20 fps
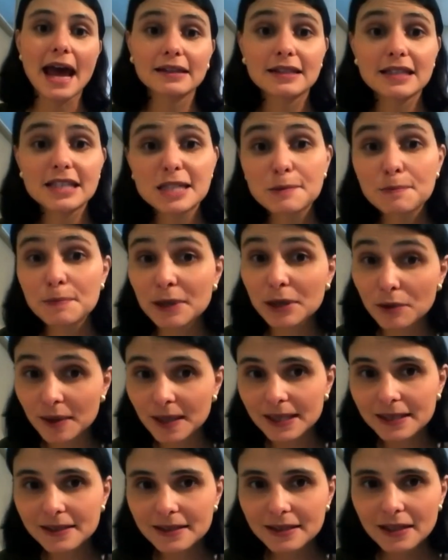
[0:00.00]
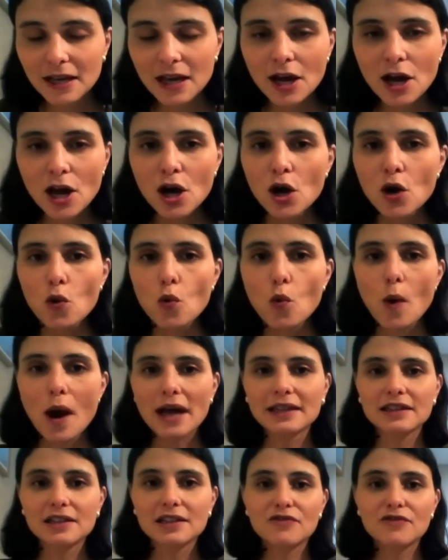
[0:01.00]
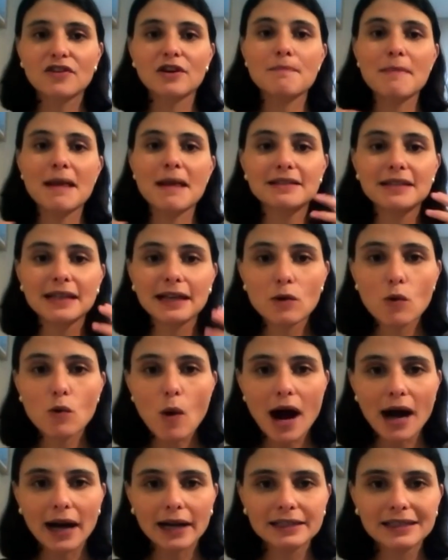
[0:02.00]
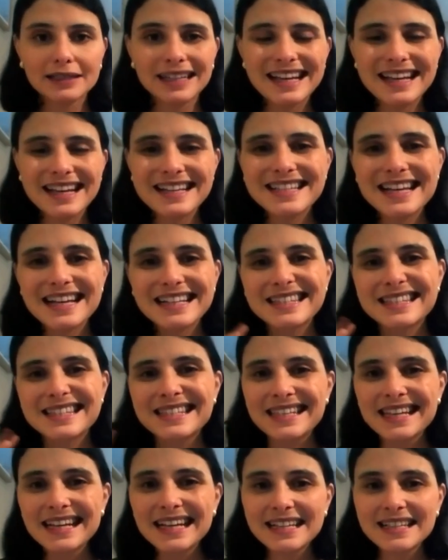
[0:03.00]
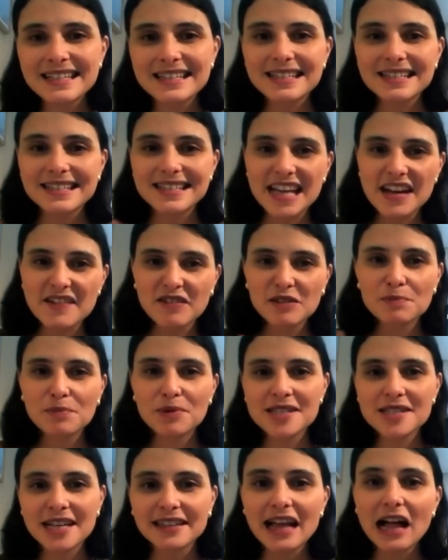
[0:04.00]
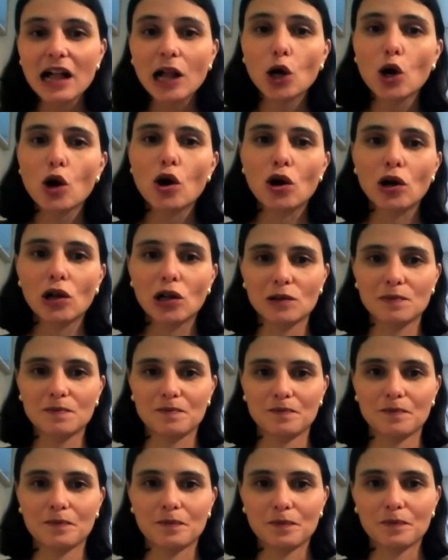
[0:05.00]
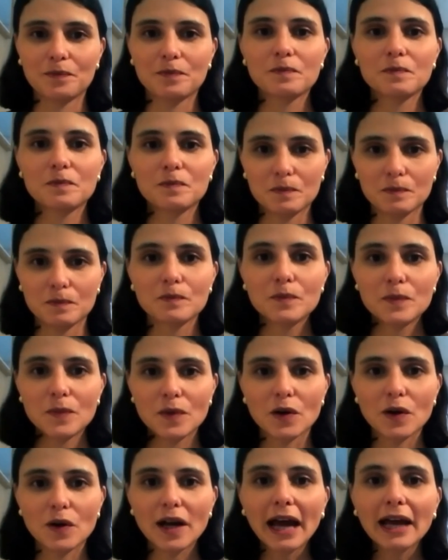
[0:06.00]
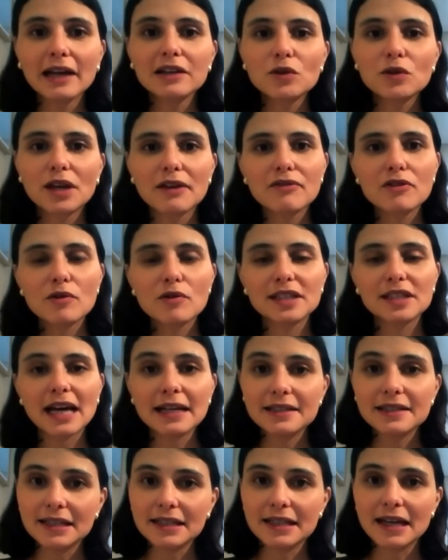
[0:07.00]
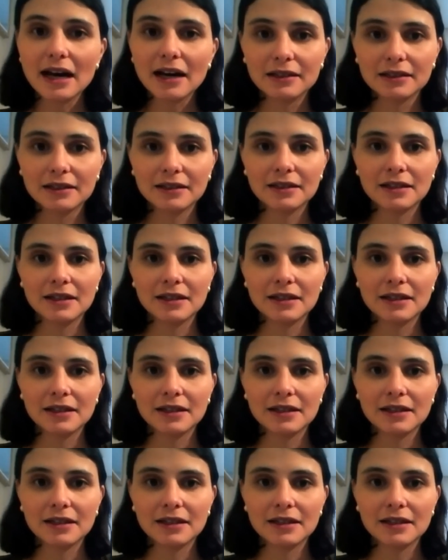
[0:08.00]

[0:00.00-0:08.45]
add the spirit when the fermenting wine is at 6 7% alcohol okay to give you an idea